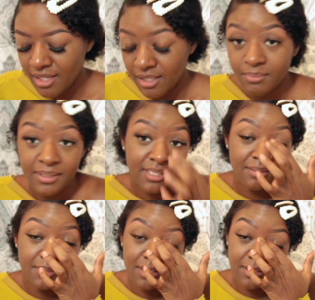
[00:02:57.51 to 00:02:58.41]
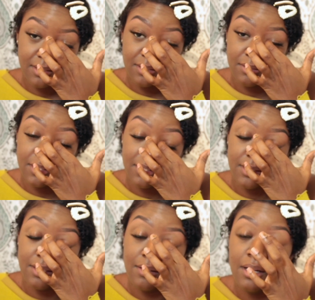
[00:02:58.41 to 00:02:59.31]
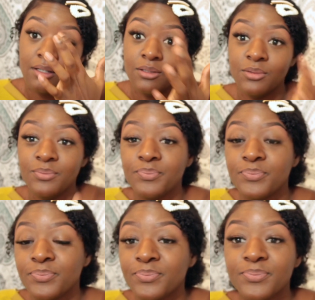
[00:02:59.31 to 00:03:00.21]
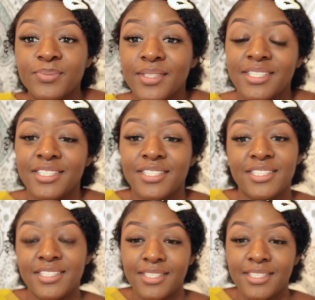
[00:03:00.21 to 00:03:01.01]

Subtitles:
But some nail glue just don't hold. It just,